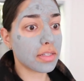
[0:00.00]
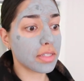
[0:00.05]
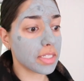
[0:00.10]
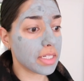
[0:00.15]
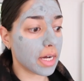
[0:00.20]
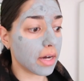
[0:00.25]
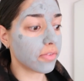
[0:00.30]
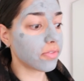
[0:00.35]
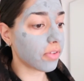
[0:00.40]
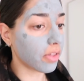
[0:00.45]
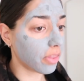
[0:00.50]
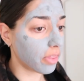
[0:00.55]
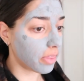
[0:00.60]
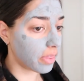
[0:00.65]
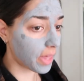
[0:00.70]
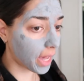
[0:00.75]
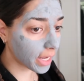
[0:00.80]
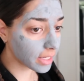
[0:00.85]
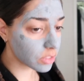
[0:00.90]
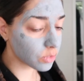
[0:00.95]
stuff?
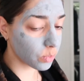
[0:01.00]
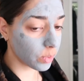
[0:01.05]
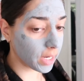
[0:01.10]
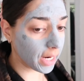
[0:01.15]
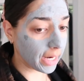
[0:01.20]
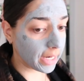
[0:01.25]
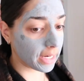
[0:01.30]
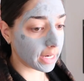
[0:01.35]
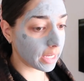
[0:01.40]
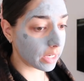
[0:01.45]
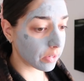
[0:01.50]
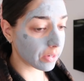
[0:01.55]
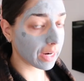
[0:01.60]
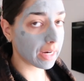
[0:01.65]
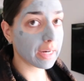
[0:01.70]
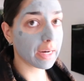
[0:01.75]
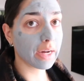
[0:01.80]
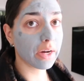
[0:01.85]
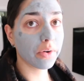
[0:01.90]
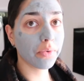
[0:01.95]
That's what I need
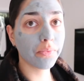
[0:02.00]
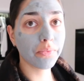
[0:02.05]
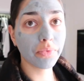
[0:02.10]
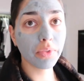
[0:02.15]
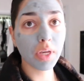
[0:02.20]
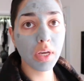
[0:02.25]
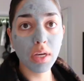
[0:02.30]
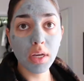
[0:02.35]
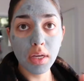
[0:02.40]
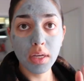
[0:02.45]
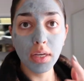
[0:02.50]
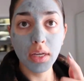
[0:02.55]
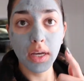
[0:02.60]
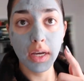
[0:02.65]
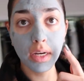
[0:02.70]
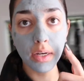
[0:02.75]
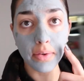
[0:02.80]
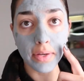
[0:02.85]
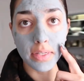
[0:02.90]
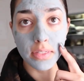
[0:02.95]
right now.
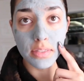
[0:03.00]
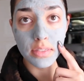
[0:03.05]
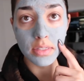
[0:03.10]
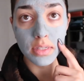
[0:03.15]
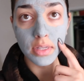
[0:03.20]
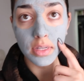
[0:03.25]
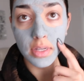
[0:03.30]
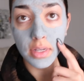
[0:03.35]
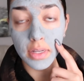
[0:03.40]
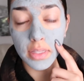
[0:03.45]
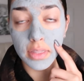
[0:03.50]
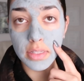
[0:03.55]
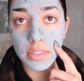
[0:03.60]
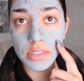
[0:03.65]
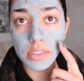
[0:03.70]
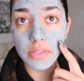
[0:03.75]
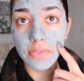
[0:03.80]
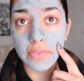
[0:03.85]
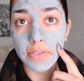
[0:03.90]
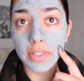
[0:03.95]
Anyways, this
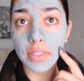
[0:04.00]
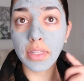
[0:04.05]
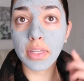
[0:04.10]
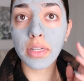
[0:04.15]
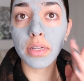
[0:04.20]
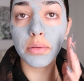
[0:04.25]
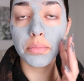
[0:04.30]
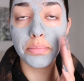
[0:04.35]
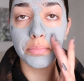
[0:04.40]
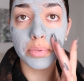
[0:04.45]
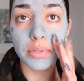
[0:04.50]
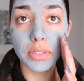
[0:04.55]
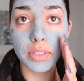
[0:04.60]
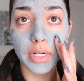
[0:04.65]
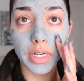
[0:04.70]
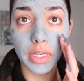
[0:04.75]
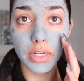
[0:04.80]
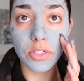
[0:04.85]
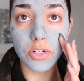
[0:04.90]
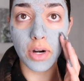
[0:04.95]
is feeling
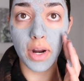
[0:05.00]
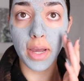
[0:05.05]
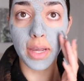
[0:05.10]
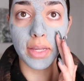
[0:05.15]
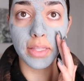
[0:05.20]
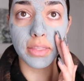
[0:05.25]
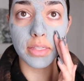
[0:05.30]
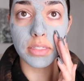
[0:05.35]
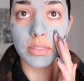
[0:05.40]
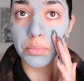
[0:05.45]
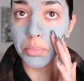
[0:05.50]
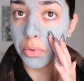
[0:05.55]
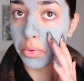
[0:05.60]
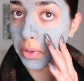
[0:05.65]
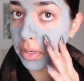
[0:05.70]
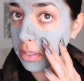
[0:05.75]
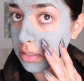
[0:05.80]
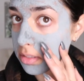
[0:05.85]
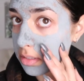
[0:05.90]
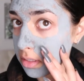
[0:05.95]
pretty dry at this
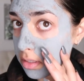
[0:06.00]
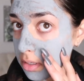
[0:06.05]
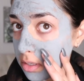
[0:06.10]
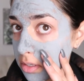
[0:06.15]
point.